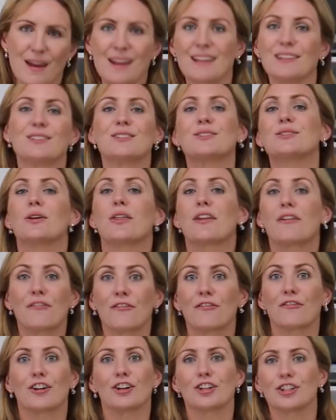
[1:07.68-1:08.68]
beans so they're
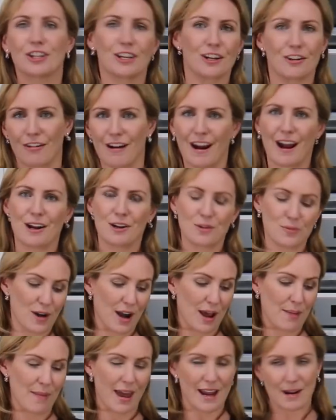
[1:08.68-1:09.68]
freshly ground when
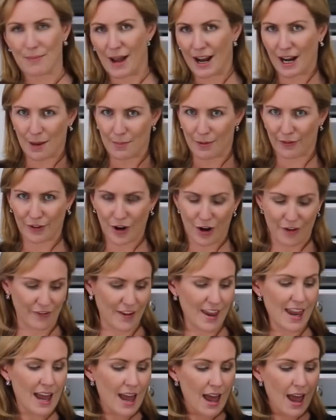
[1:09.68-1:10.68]
I make my cup of
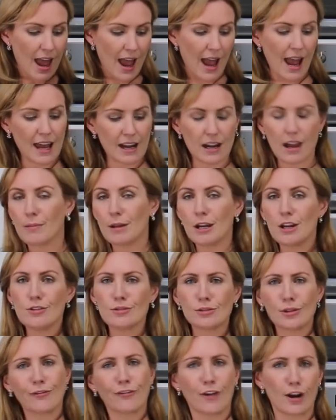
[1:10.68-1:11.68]
coffee, and I'm going to
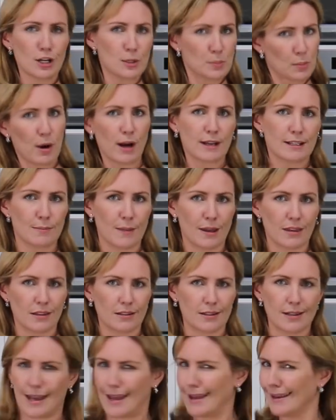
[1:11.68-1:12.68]
use the French press method
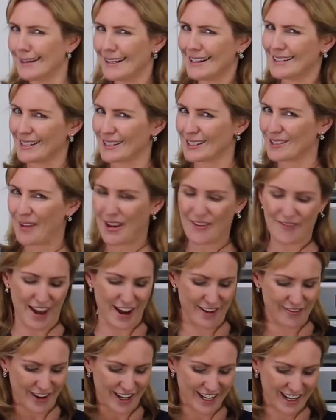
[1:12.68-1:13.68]
today because it's my
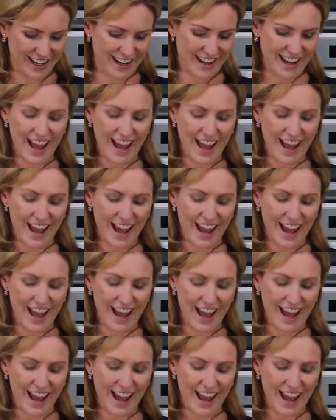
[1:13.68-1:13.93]
favorite.